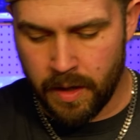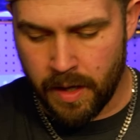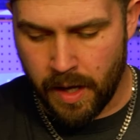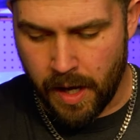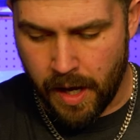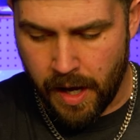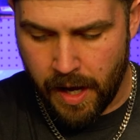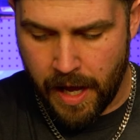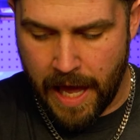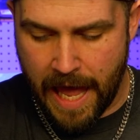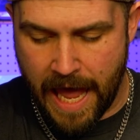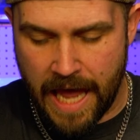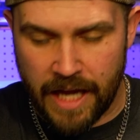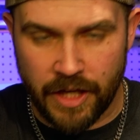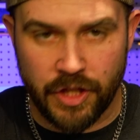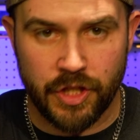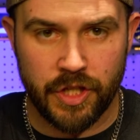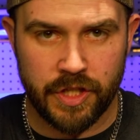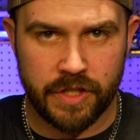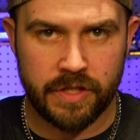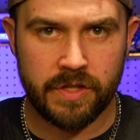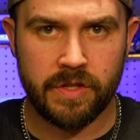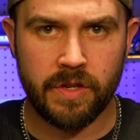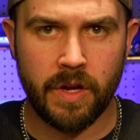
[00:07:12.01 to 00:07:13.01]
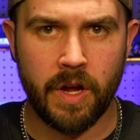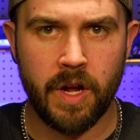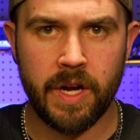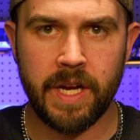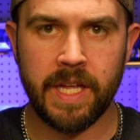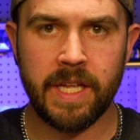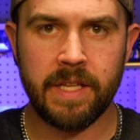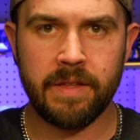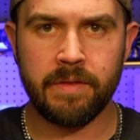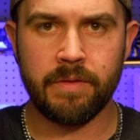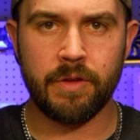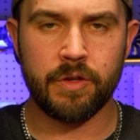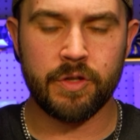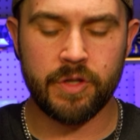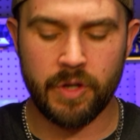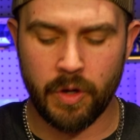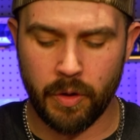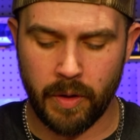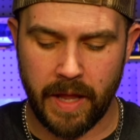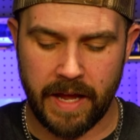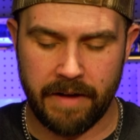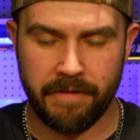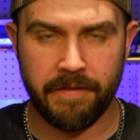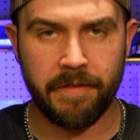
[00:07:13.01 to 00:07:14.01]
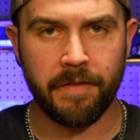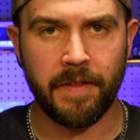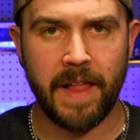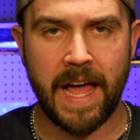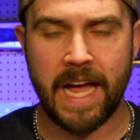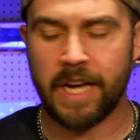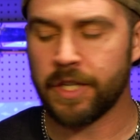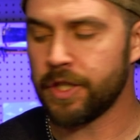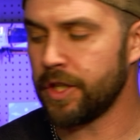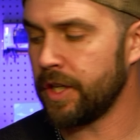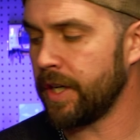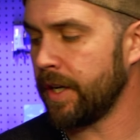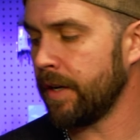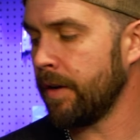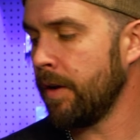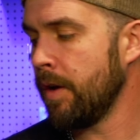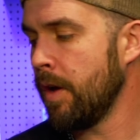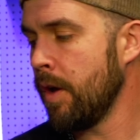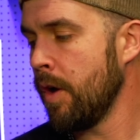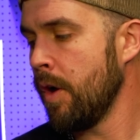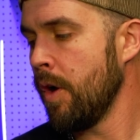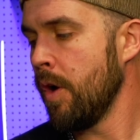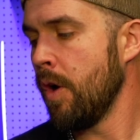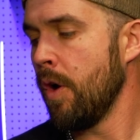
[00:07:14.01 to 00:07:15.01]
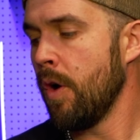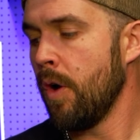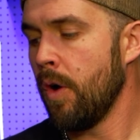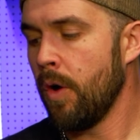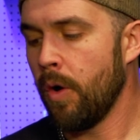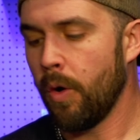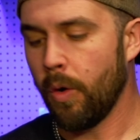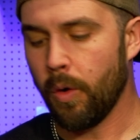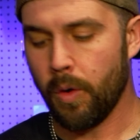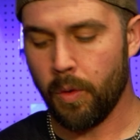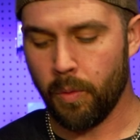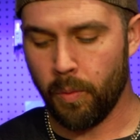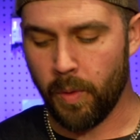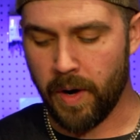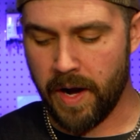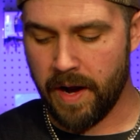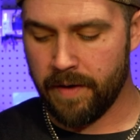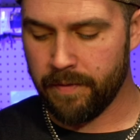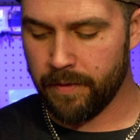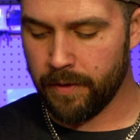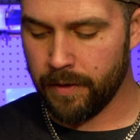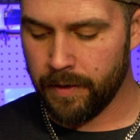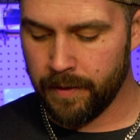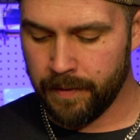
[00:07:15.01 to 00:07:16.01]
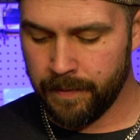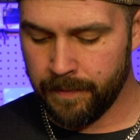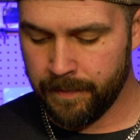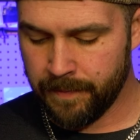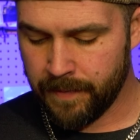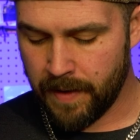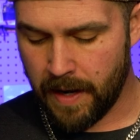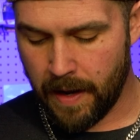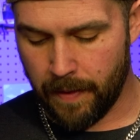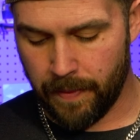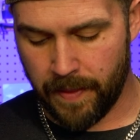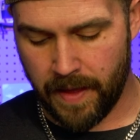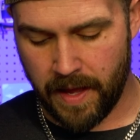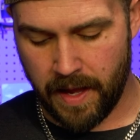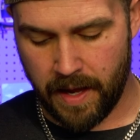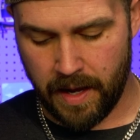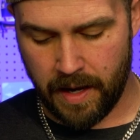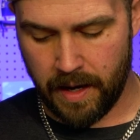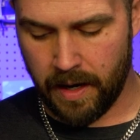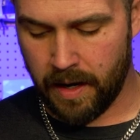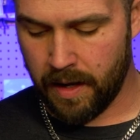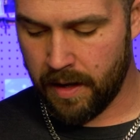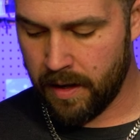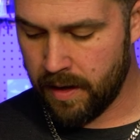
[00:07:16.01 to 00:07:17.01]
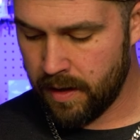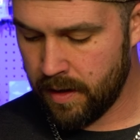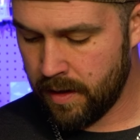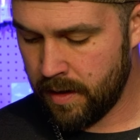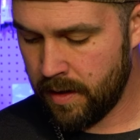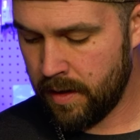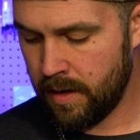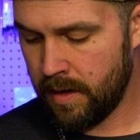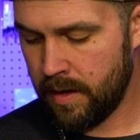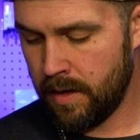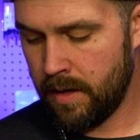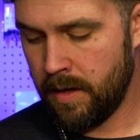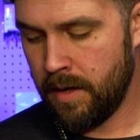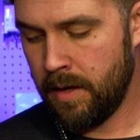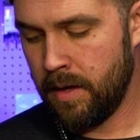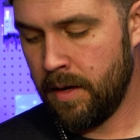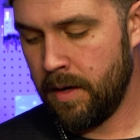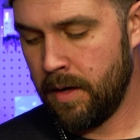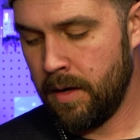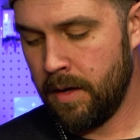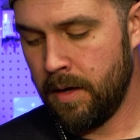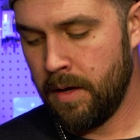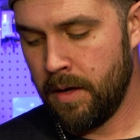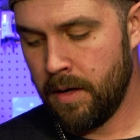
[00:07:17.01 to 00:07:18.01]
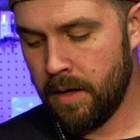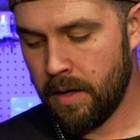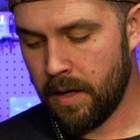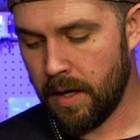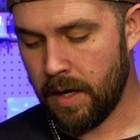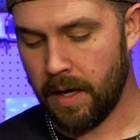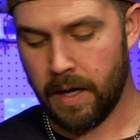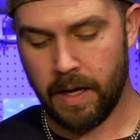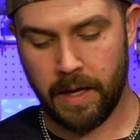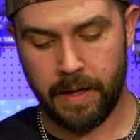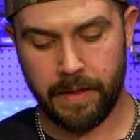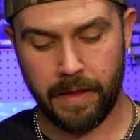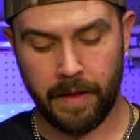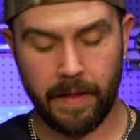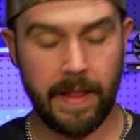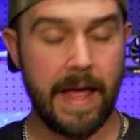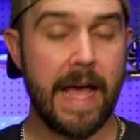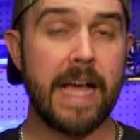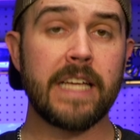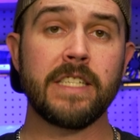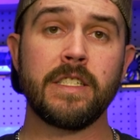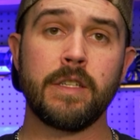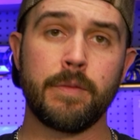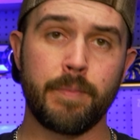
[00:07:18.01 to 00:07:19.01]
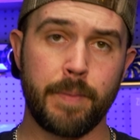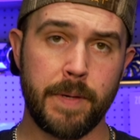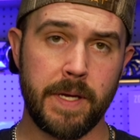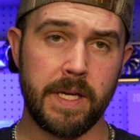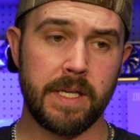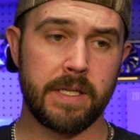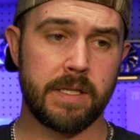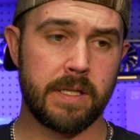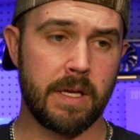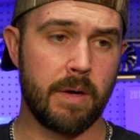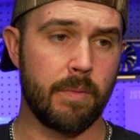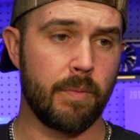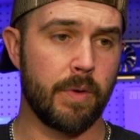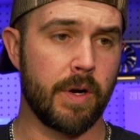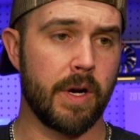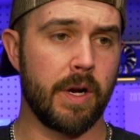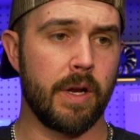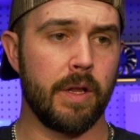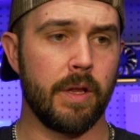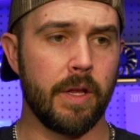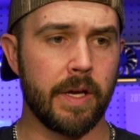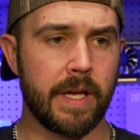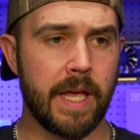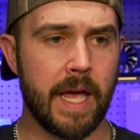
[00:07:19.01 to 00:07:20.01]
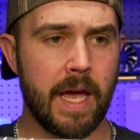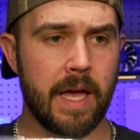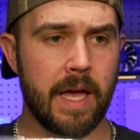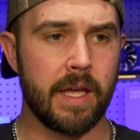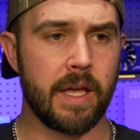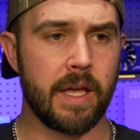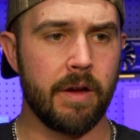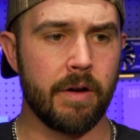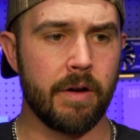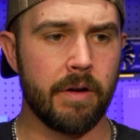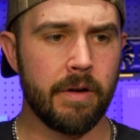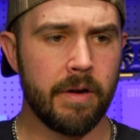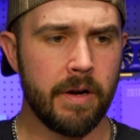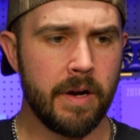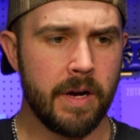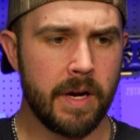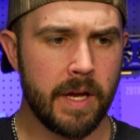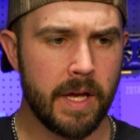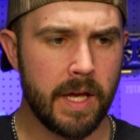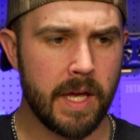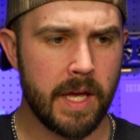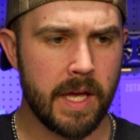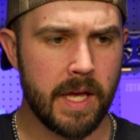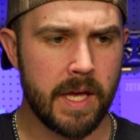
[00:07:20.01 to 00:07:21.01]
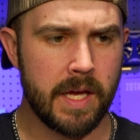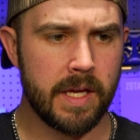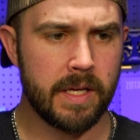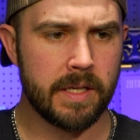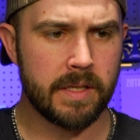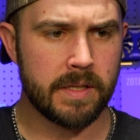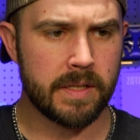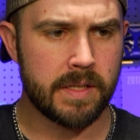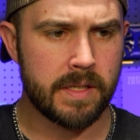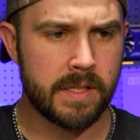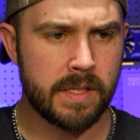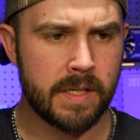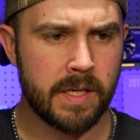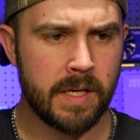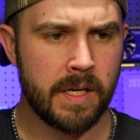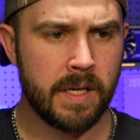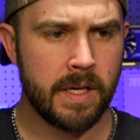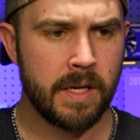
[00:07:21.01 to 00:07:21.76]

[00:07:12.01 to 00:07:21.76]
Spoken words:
edges on it. There's no like flashing or whatever. And then the last piece that we're going to look at here is